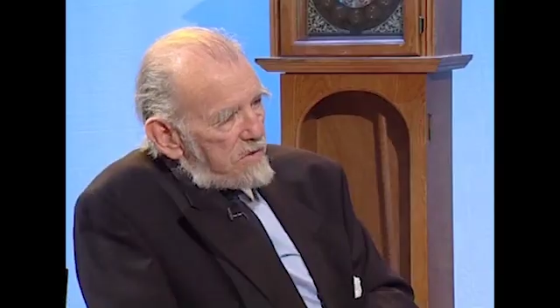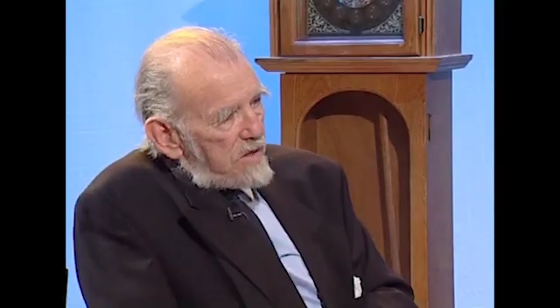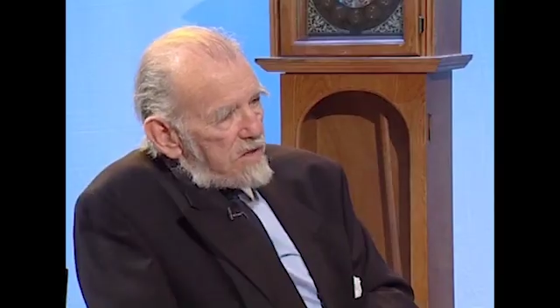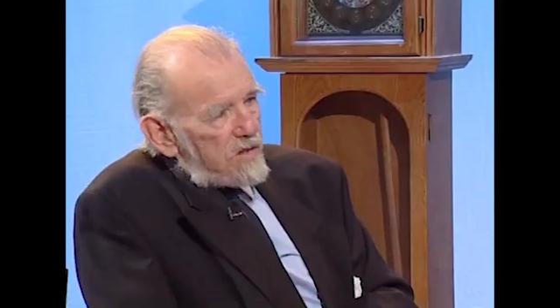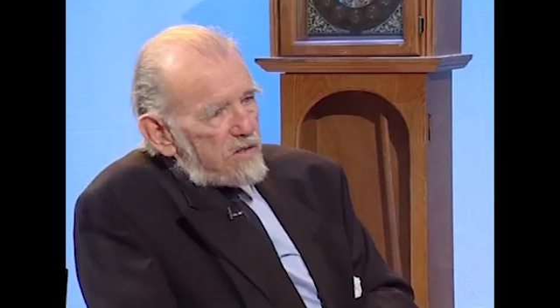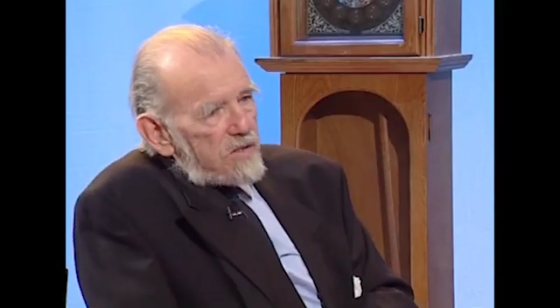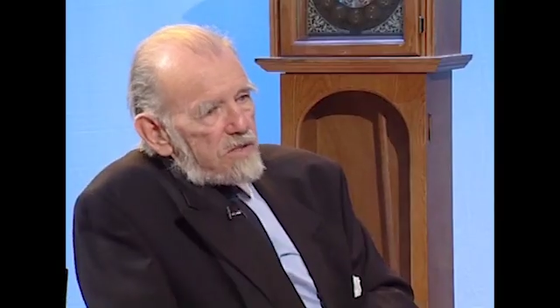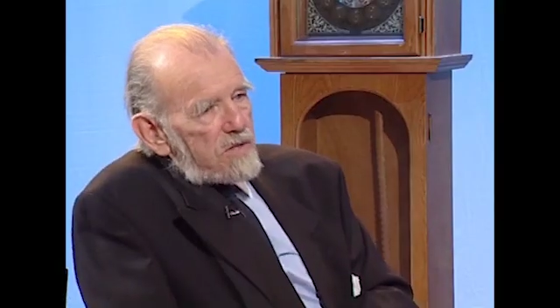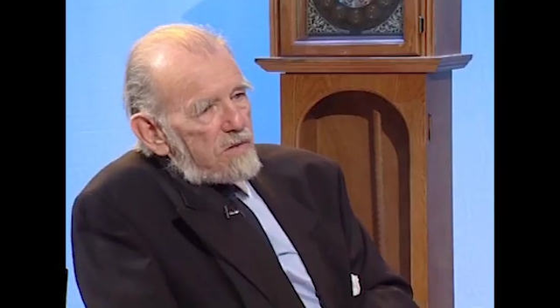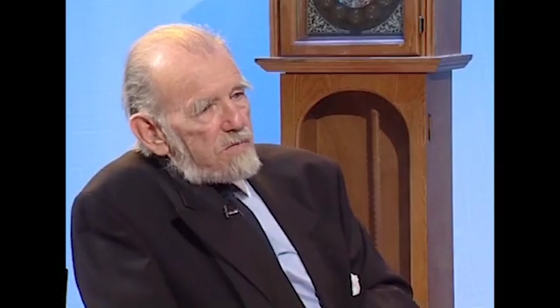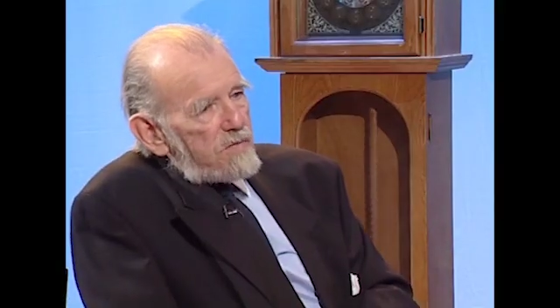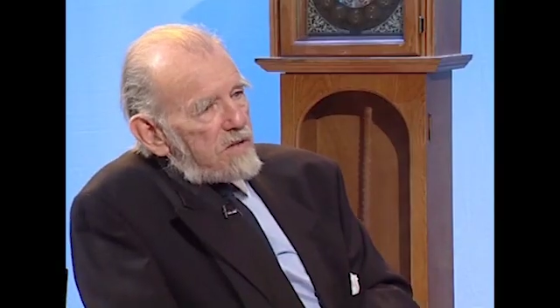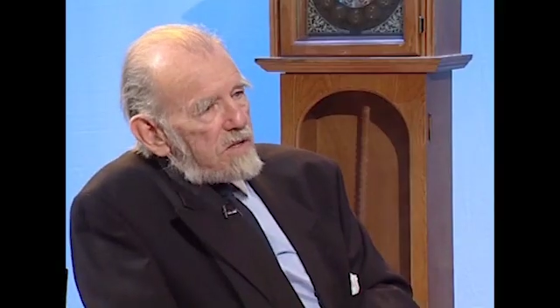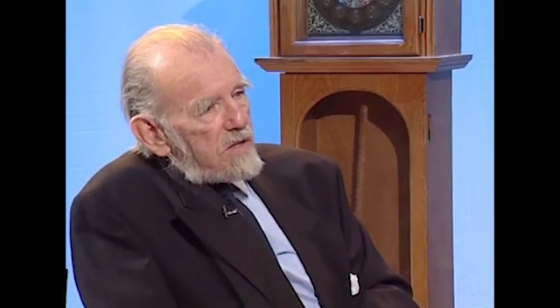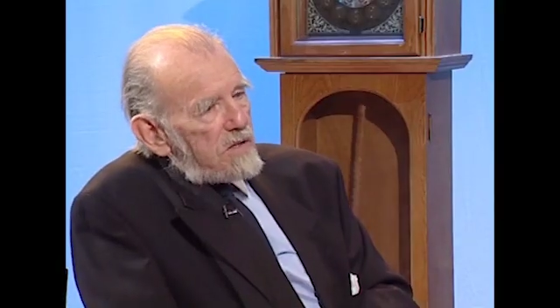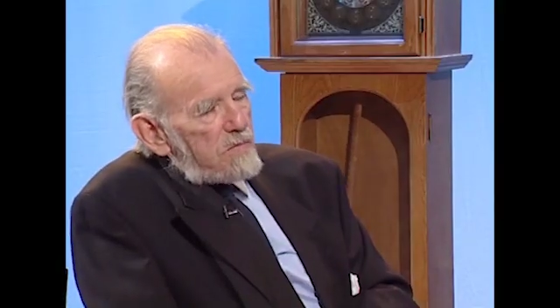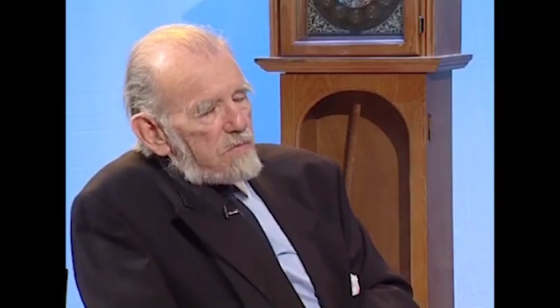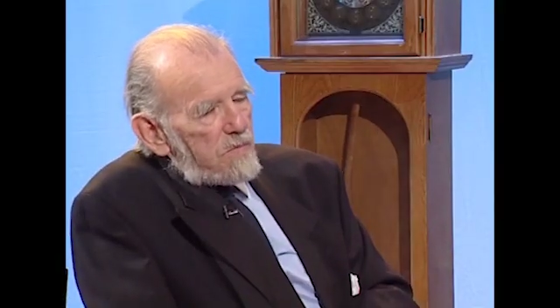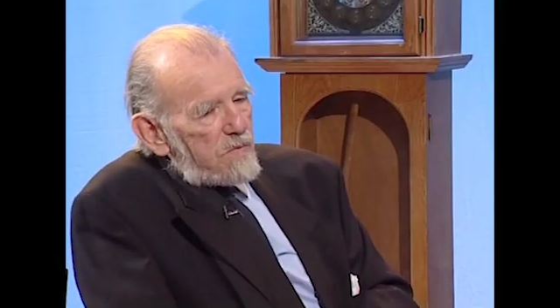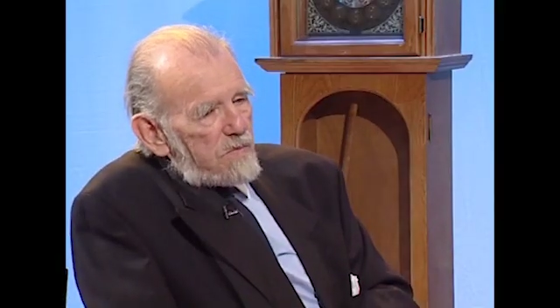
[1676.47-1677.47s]
because of
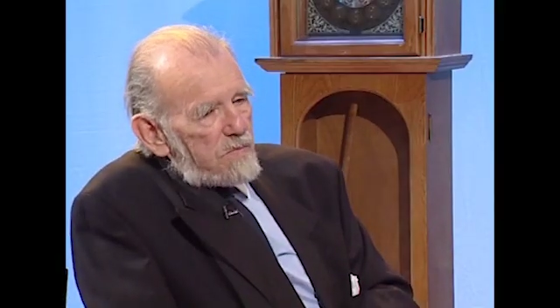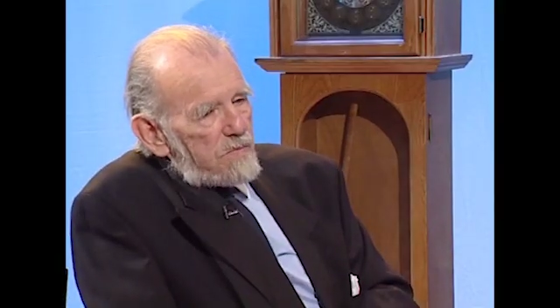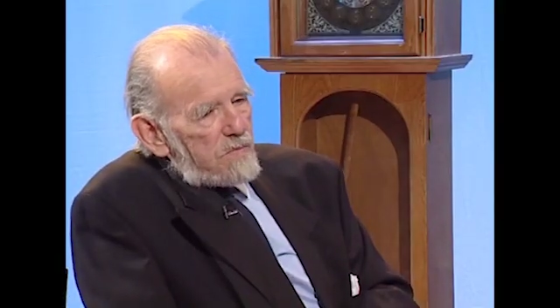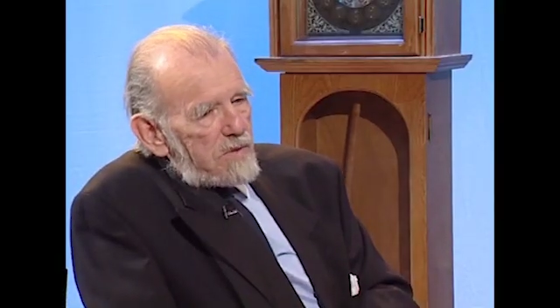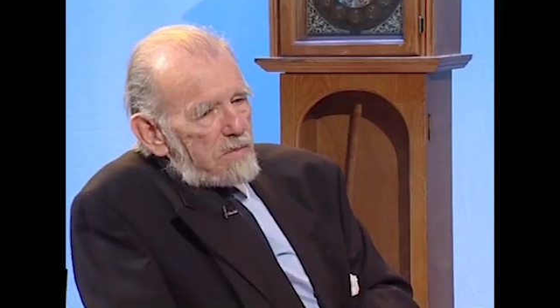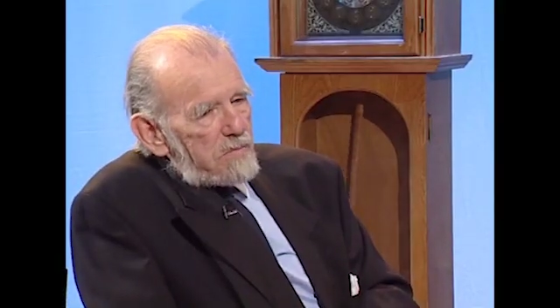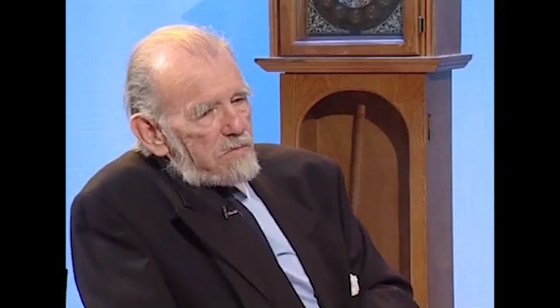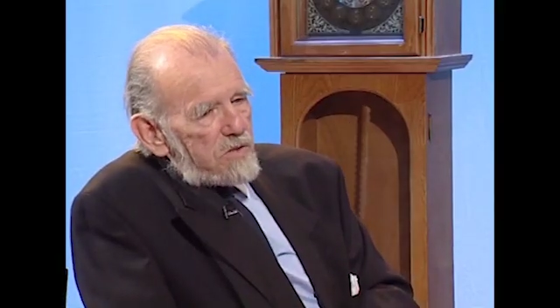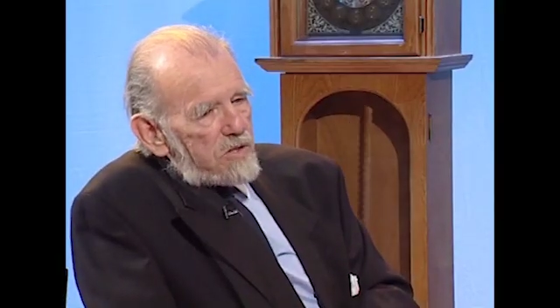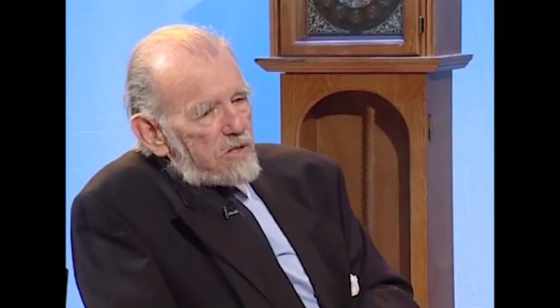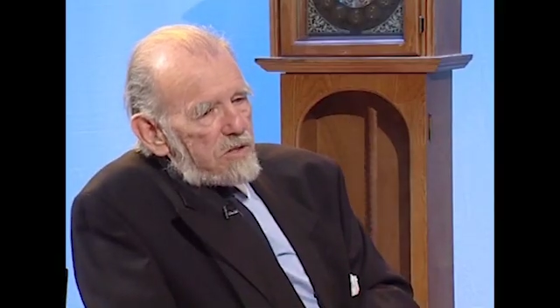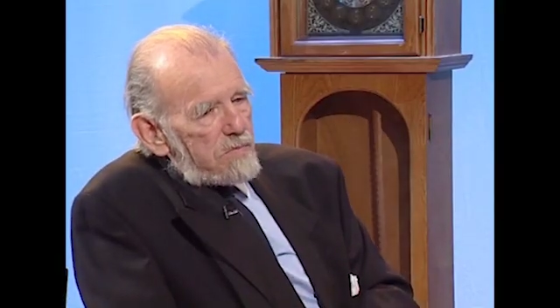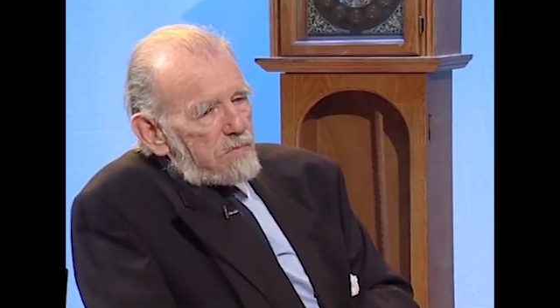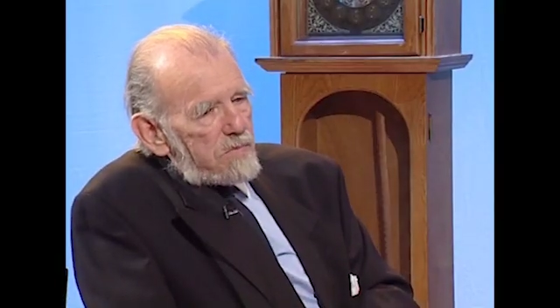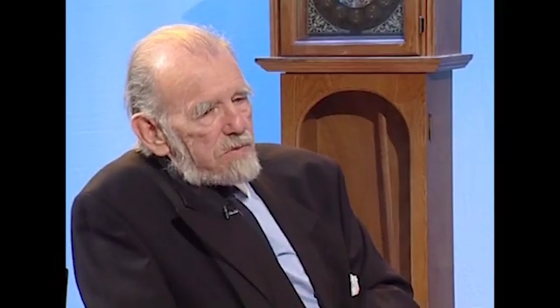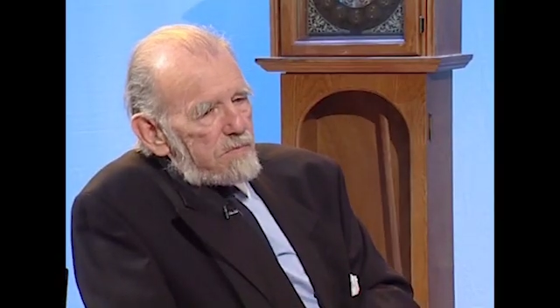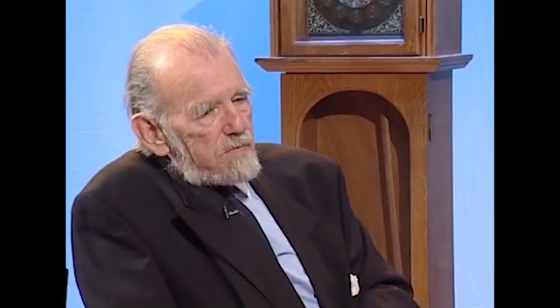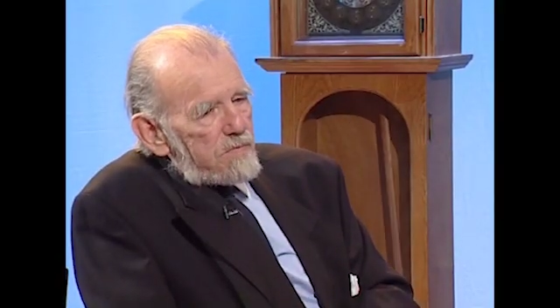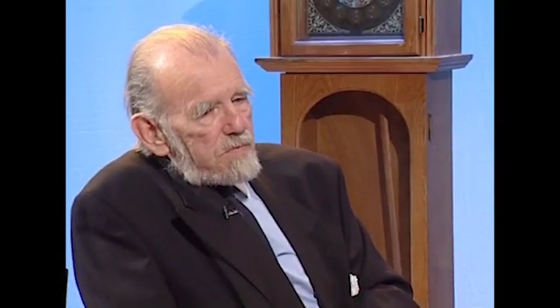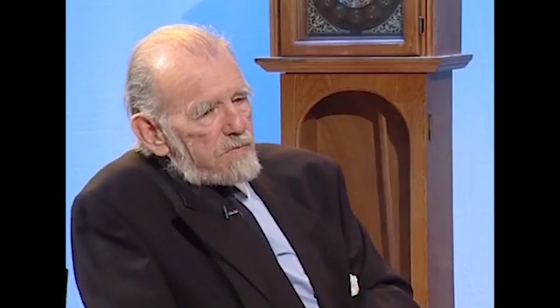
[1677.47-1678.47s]
their
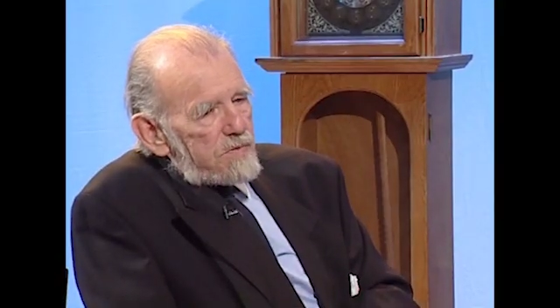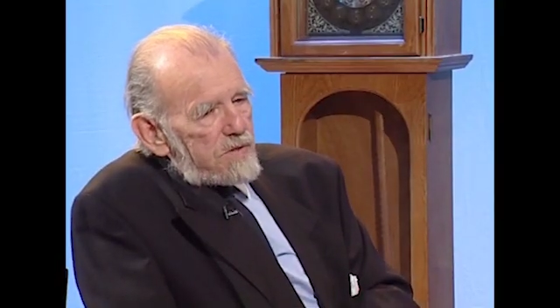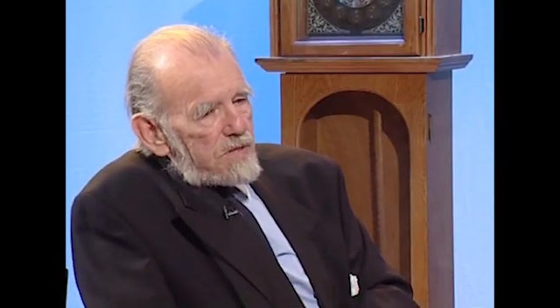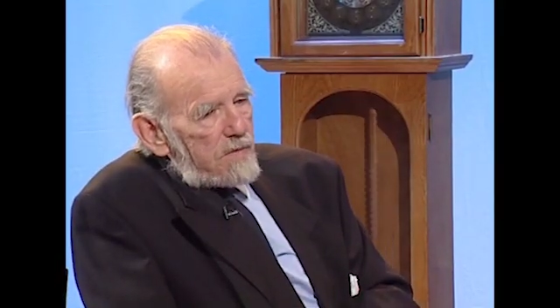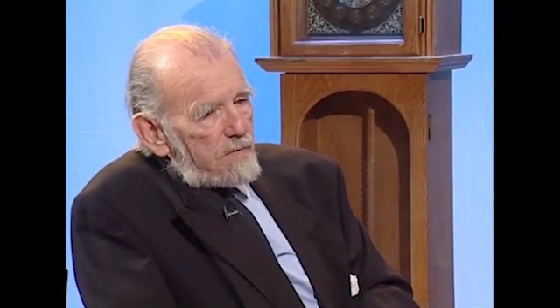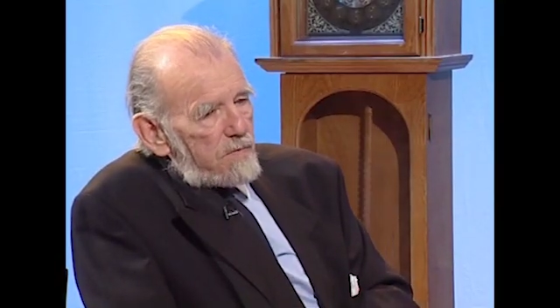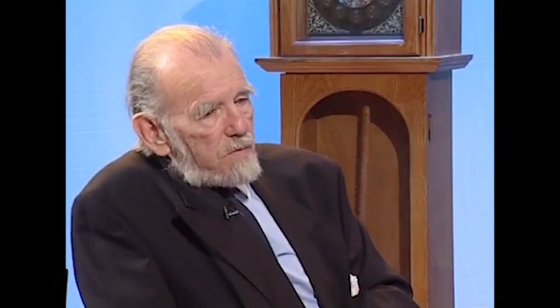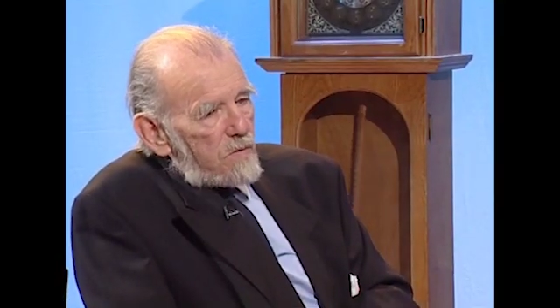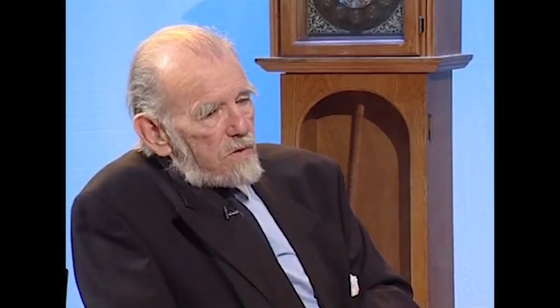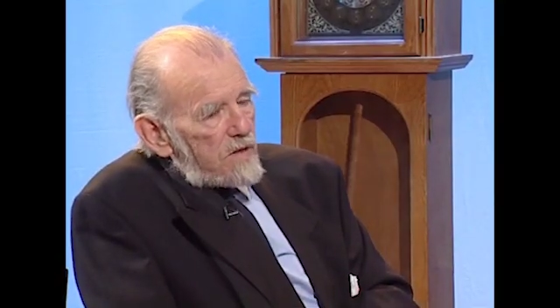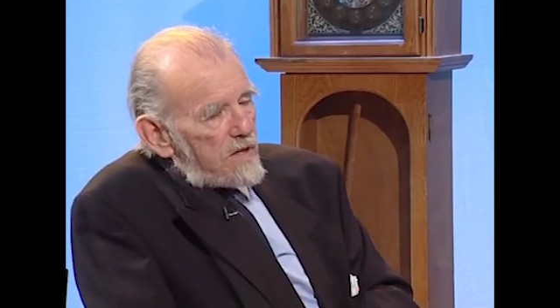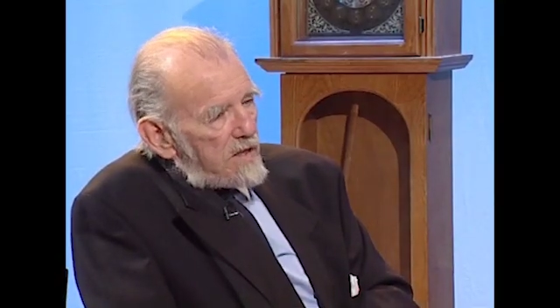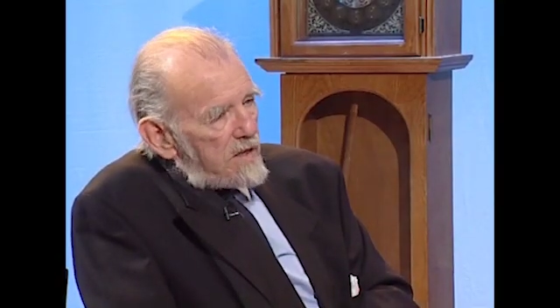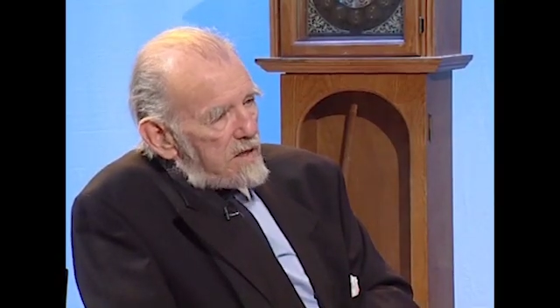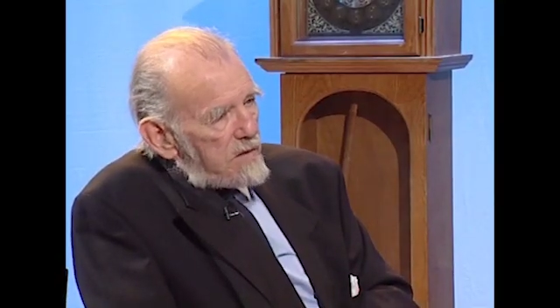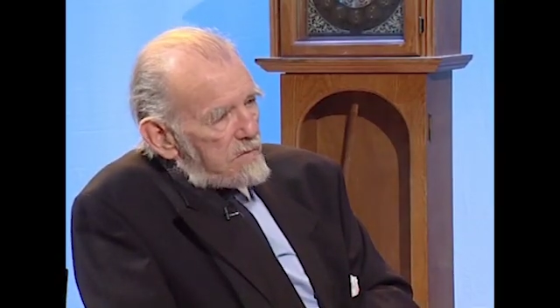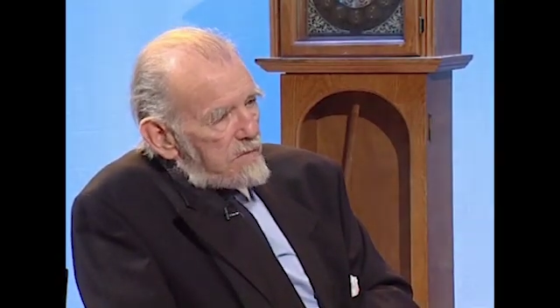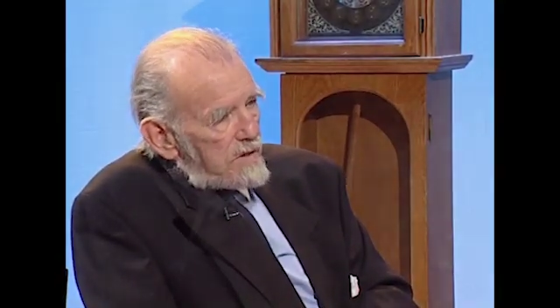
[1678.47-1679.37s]
membership of several leading